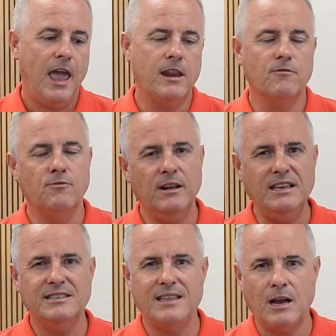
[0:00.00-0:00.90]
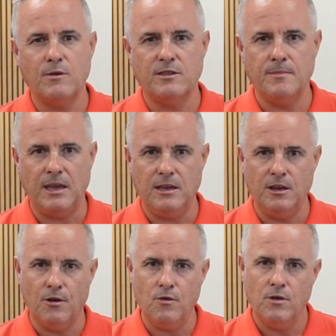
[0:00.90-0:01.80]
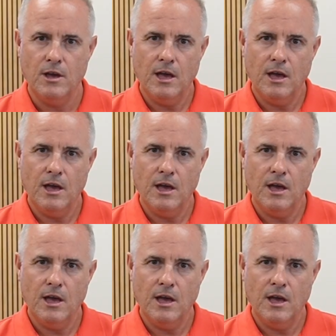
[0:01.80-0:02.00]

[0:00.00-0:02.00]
And it really stuck with me. You know,